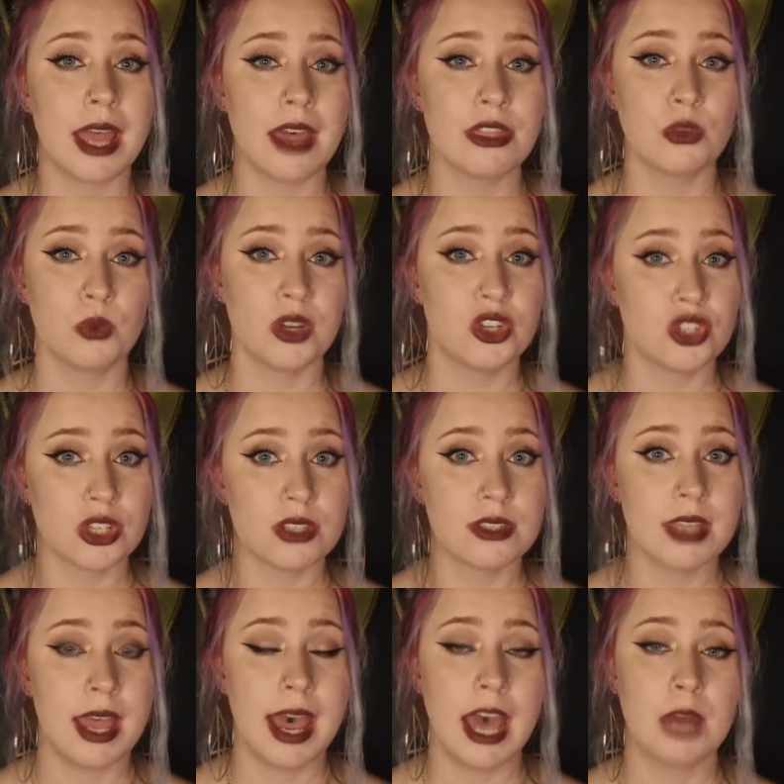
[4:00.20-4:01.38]
and the witches
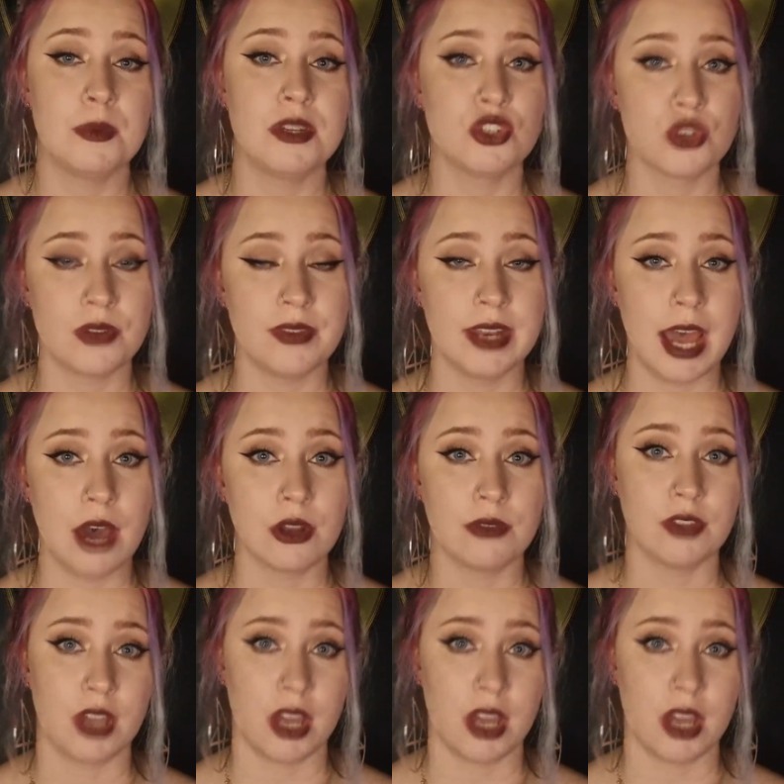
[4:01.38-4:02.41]
had been driven out of the